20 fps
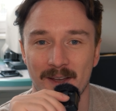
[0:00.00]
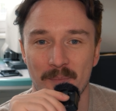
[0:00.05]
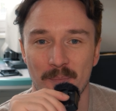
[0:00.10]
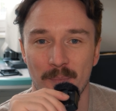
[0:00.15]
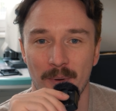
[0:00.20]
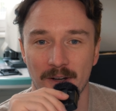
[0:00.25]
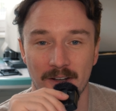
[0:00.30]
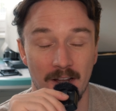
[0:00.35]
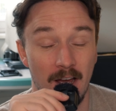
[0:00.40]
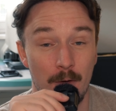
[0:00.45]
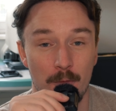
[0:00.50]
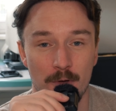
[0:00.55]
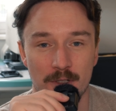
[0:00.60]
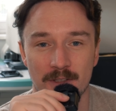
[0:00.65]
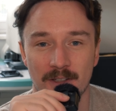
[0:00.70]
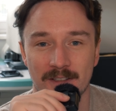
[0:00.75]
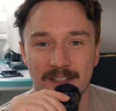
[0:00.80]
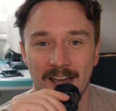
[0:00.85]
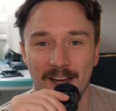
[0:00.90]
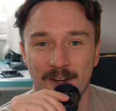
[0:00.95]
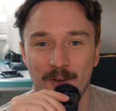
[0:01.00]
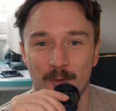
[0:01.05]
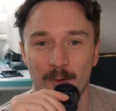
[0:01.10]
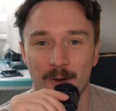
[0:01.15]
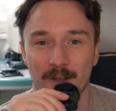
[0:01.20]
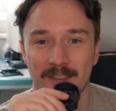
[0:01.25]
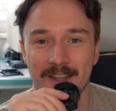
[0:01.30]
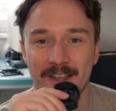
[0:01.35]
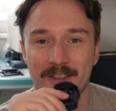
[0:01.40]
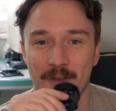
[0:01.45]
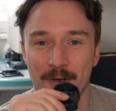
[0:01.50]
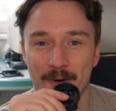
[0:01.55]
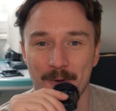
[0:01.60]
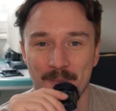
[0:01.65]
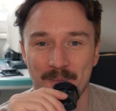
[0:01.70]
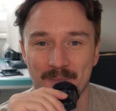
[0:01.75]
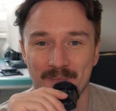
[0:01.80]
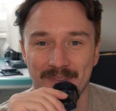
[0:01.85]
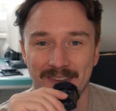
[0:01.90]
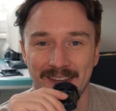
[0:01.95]
but I was not accurate neither,
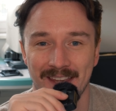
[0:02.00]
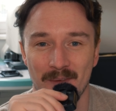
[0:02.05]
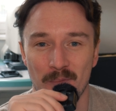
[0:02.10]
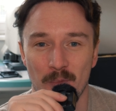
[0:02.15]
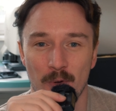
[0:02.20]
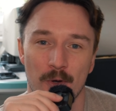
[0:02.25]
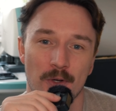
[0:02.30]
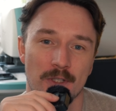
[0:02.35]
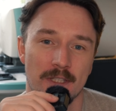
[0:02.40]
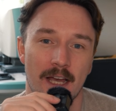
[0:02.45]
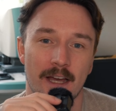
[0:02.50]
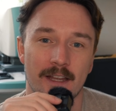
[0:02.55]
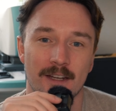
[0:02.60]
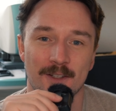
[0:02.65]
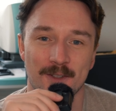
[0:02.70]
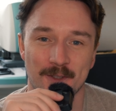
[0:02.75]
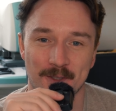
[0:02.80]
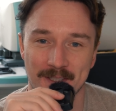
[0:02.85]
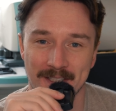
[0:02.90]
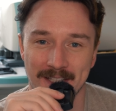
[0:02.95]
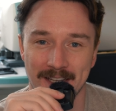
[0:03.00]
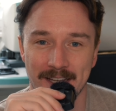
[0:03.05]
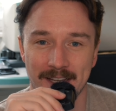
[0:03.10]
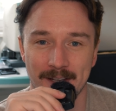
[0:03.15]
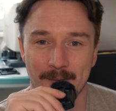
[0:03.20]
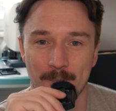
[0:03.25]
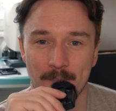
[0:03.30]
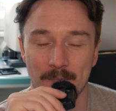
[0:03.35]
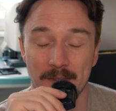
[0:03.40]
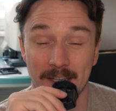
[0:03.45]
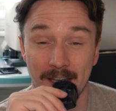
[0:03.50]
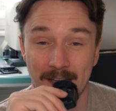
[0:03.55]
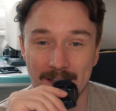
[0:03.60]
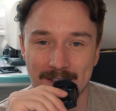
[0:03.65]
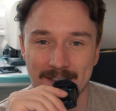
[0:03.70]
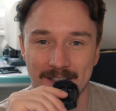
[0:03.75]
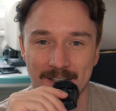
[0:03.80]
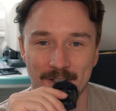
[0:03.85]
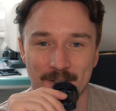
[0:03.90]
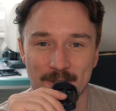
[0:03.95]
because I need to say,
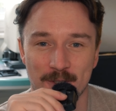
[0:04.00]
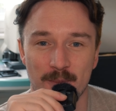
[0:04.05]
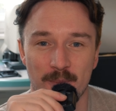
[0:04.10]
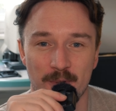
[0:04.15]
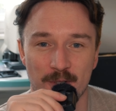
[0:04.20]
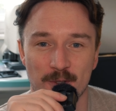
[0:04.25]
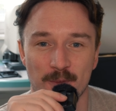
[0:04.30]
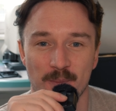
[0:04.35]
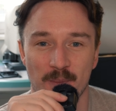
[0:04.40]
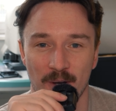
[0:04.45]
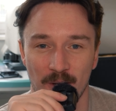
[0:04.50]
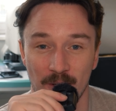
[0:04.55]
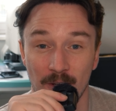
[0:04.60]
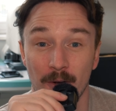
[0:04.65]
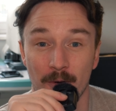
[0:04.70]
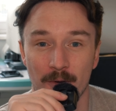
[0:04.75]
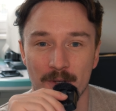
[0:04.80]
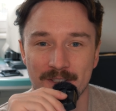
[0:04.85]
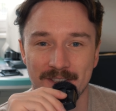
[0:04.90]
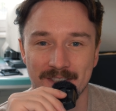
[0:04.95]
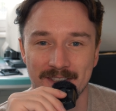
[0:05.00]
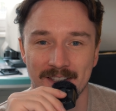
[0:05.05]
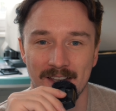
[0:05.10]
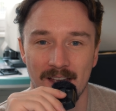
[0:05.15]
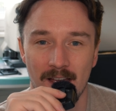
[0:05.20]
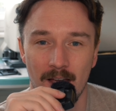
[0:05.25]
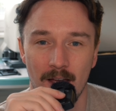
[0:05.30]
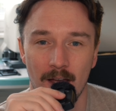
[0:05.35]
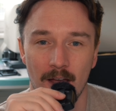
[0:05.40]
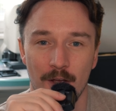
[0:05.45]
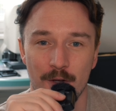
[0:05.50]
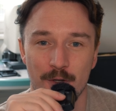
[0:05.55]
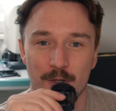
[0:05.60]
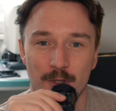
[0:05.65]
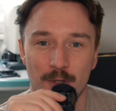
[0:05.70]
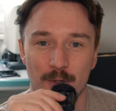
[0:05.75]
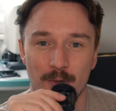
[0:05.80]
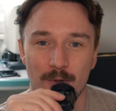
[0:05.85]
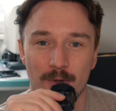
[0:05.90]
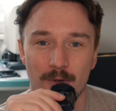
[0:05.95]
yes, it is super, super close
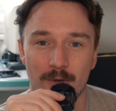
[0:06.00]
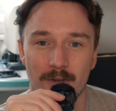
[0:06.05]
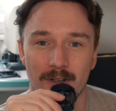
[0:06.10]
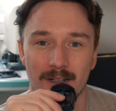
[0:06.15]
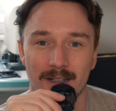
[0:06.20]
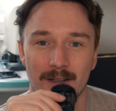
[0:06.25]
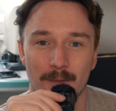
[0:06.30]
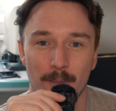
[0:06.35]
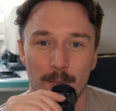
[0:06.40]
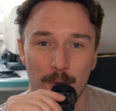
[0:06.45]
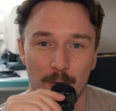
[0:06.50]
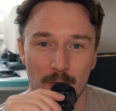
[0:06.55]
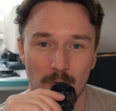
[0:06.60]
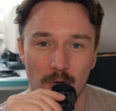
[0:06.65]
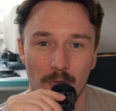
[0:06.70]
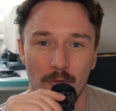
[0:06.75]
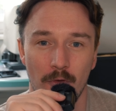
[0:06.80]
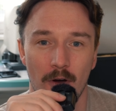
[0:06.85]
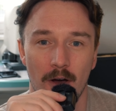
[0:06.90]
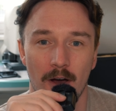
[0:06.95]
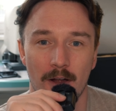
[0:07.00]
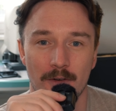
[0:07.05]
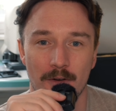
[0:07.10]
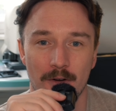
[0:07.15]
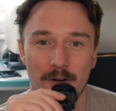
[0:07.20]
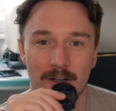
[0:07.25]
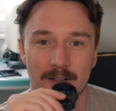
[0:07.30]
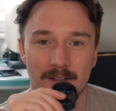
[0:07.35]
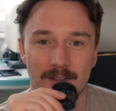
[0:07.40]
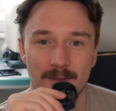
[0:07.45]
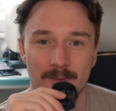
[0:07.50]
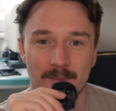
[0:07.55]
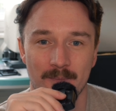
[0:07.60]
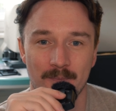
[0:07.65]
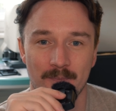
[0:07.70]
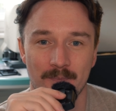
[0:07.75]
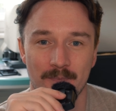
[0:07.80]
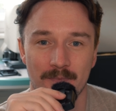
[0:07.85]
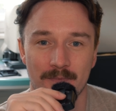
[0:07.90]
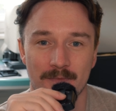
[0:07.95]
to Portra 400
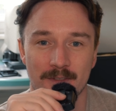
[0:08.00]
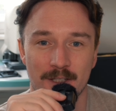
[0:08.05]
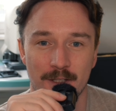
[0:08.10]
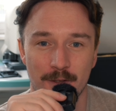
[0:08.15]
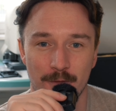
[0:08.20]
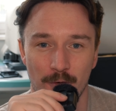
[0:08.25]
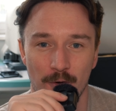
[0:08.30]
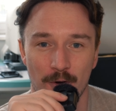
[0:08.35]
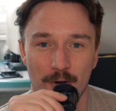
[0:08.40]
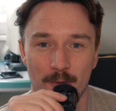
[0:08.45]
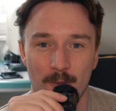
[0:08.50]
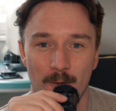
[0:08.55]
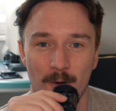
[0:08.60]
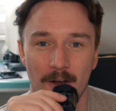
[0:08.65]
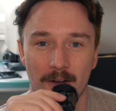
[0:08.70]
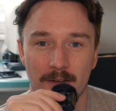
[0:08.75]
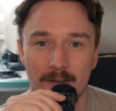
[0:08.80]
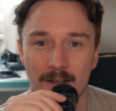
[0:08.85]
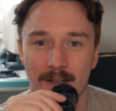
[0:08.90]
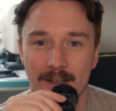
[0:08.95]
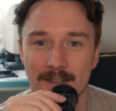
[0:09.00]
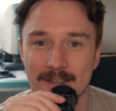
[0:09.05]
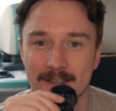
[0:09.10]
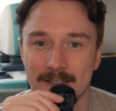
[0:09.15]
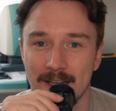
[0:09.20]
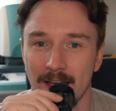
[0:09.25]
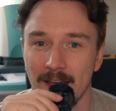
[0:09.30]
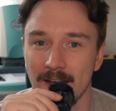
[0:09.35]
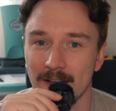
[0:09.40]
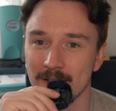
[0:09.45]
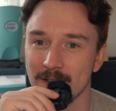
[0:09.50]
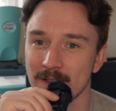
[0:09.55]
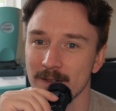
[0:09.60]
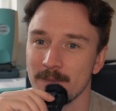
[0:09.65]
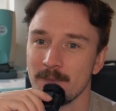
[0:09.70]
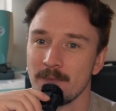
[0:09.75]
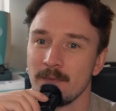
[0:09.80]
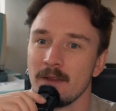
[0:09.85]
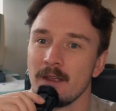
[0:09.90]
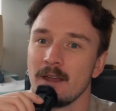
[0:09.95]
C41 scanned
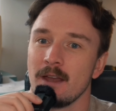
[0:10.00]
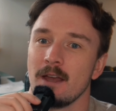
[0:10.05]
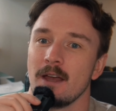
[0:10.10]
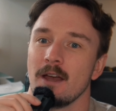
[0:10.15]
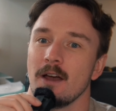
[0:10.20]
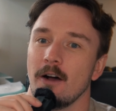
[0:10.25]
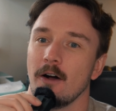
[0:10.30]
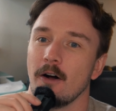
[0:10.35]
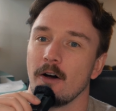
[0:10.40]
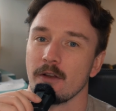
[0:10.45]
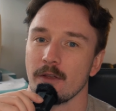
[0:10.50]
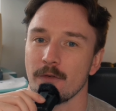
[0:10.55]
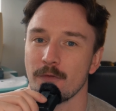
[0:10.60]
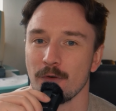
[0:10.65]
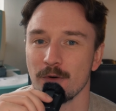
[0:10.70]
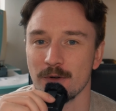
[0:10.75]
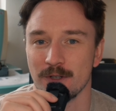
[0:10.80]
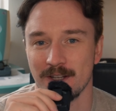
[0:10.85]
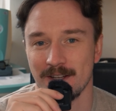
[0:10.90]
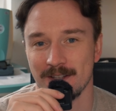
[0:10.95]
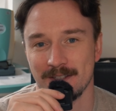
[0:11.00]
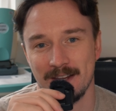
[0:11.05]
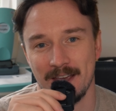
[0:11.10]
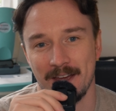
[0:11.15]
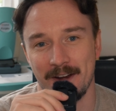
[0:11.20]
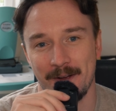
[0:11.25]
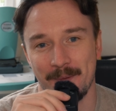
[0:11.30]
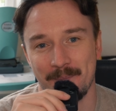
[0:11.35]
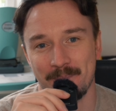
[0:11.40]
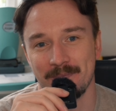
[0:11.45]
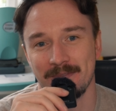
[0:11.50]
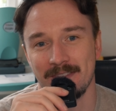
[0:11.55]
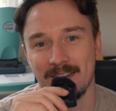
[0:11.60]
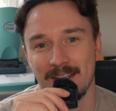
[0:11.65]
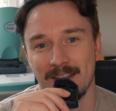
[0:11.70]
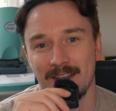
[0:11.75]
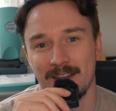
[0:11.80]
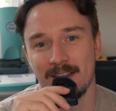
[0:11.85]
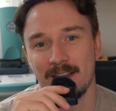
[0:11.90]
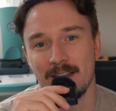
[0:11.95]
on a Frontier scanner.
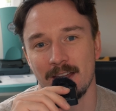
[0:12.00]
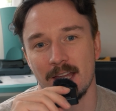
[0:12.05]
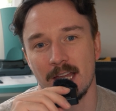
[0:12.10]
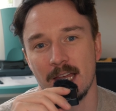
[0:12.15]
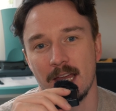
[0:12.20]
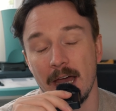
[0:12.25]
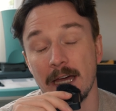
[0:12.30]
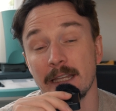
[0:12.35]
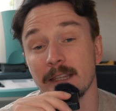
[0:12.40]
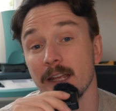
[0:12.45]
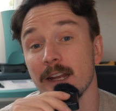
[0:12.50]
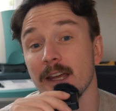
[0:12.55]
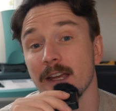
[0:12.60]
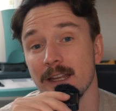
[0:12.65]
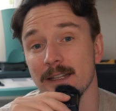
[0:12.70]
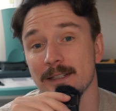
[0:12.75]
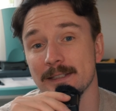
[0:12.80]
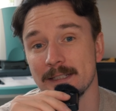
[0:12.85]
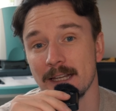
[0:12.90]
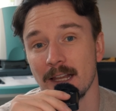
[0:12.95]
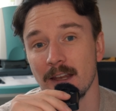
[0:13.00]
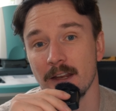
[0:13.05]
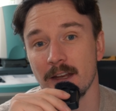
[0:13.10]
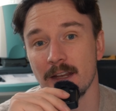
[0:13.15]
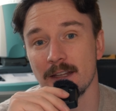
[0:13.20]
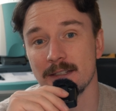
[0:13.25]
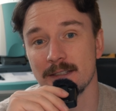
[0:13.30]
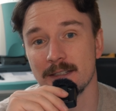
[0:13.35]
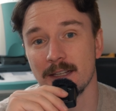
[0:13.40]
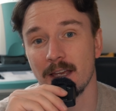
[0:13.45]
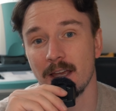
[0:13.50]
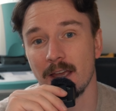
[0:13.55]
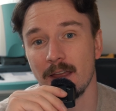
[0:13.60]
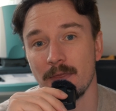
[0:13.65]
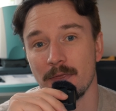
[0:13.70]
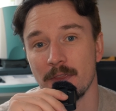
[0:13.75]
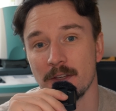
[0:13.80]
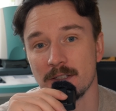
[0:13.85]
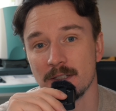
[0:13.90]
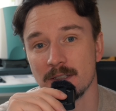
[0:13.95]
And then I can sell it and say,
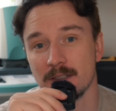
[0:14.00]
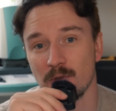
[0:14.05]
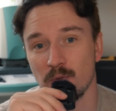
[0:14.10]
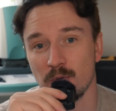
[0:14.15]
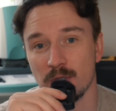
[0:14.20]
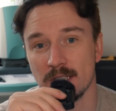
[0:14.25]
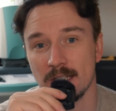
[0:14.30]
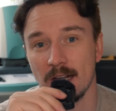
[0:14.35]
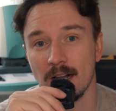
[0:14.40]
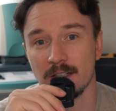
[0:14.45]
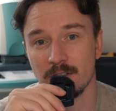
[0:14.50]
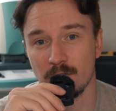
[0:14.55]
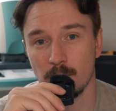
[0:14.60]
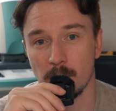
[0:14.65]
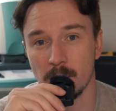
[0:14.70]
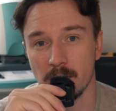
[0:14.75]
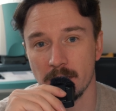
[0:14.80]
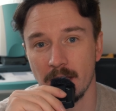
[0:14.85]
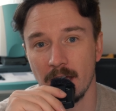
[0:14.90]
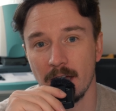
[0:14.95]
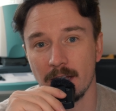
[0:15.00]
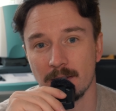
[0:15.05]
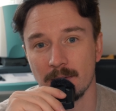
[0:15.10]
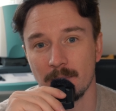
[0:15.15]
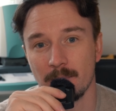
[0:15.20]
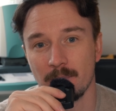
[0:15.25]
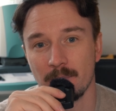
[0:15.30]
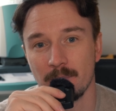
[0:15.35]
this is the result you will get,